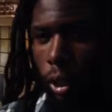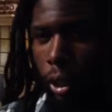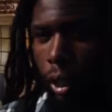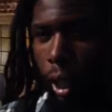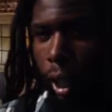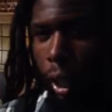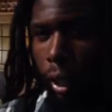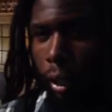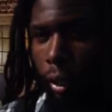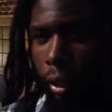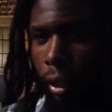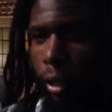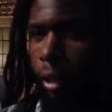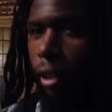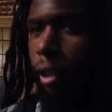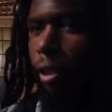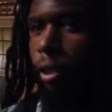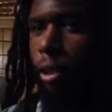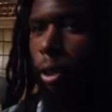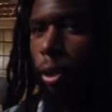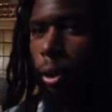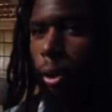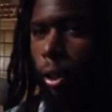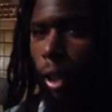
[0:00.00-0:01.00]
is like,
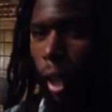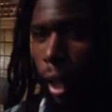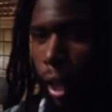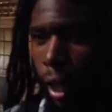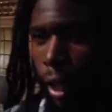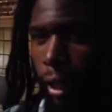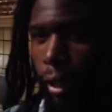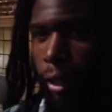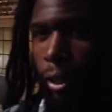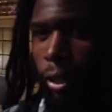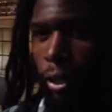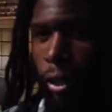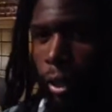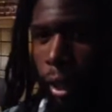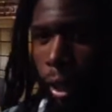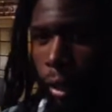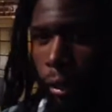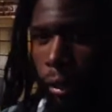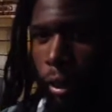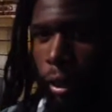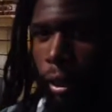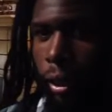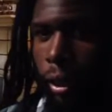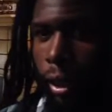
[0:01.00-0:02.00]
today is
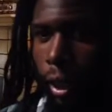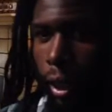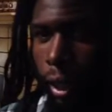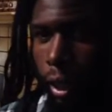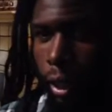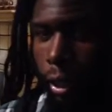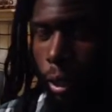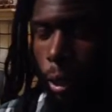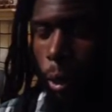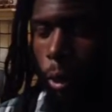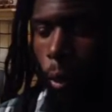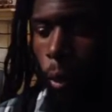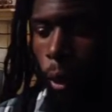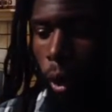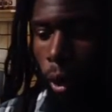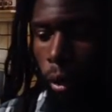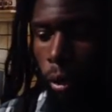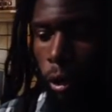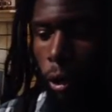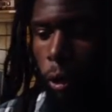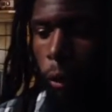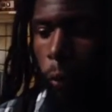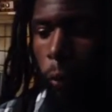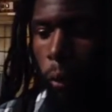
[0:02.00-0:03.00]
not the day you want
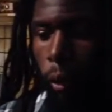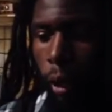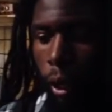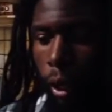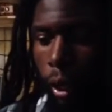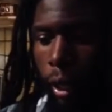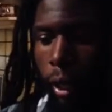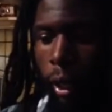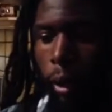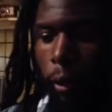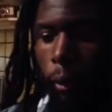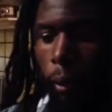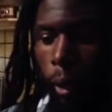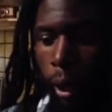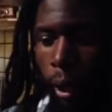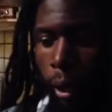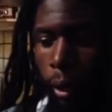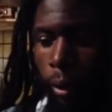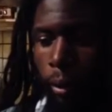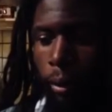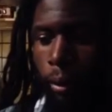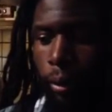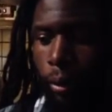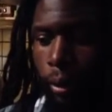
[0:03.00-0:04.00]
to play
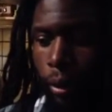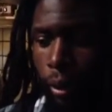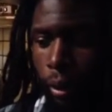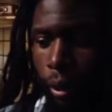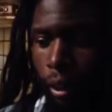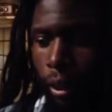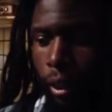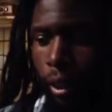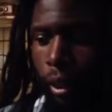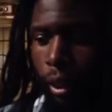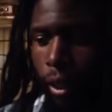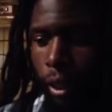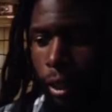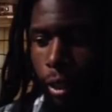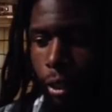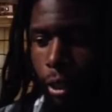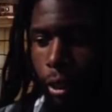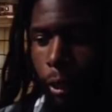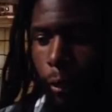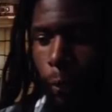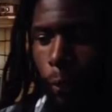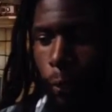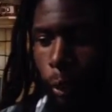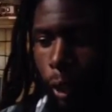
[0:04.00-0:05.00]
around.
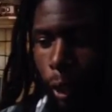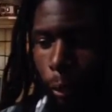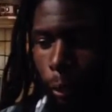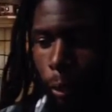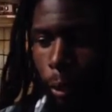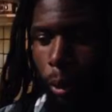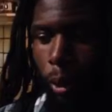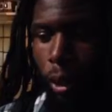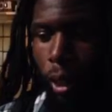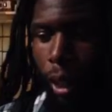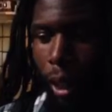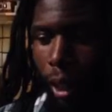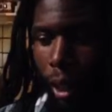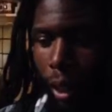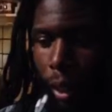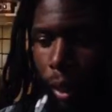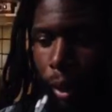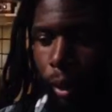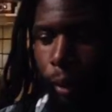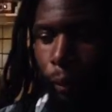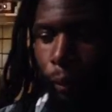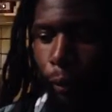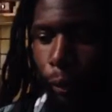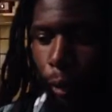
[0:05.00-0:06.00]
Some people got
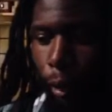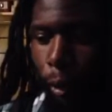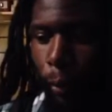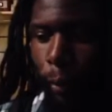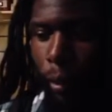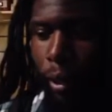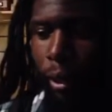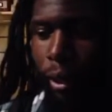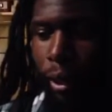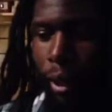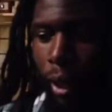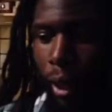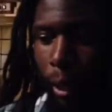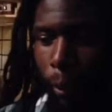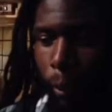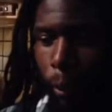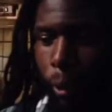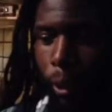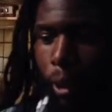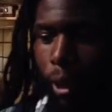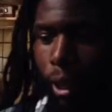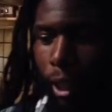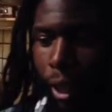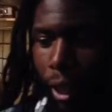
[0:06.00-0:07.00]
love for me that
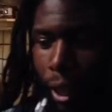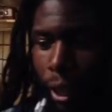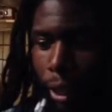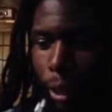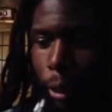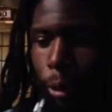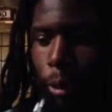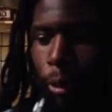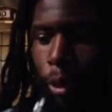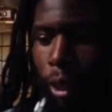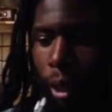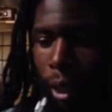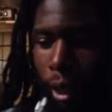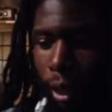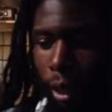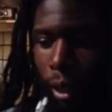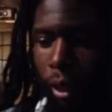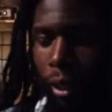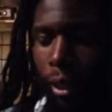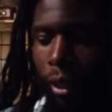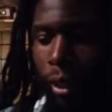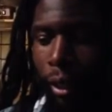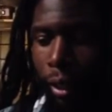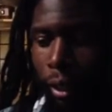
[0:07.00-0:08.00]
will lay you
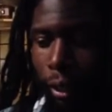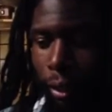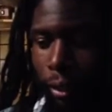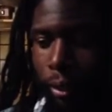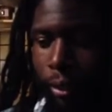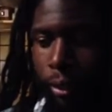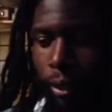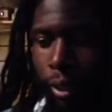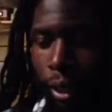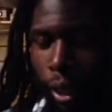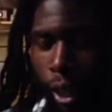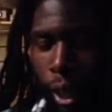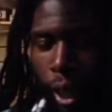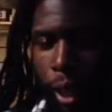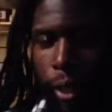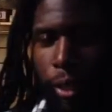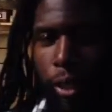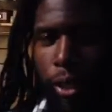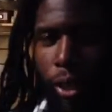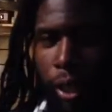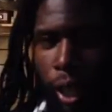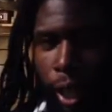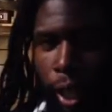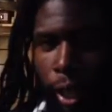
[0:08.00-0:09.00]
down.
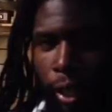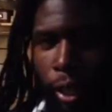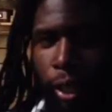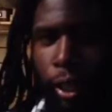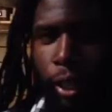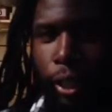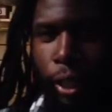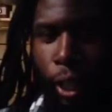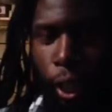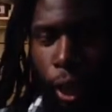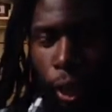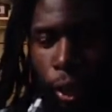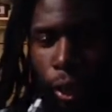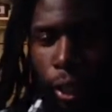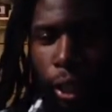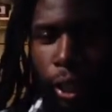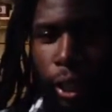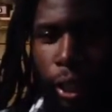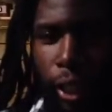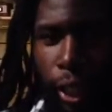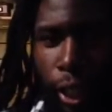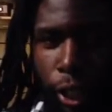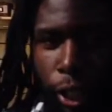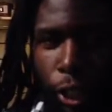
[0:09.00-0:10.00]
Standing on
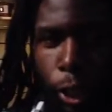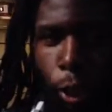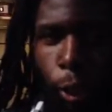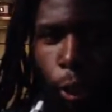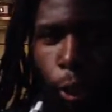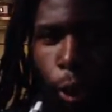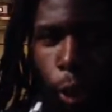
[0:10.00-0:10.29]
the edge, so